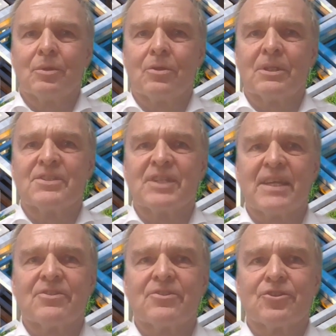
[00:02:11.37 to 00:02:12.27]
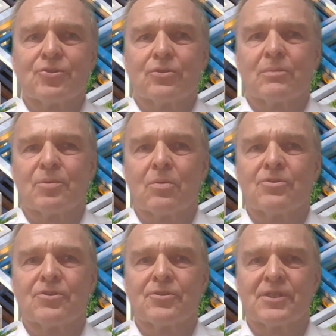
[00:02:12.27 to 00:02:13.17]
organizations should approach
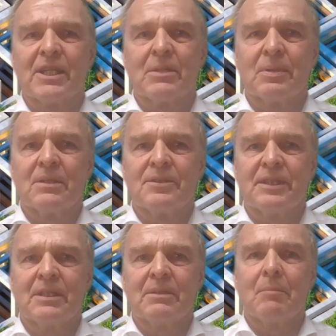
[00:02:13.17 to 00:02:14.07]
sustainability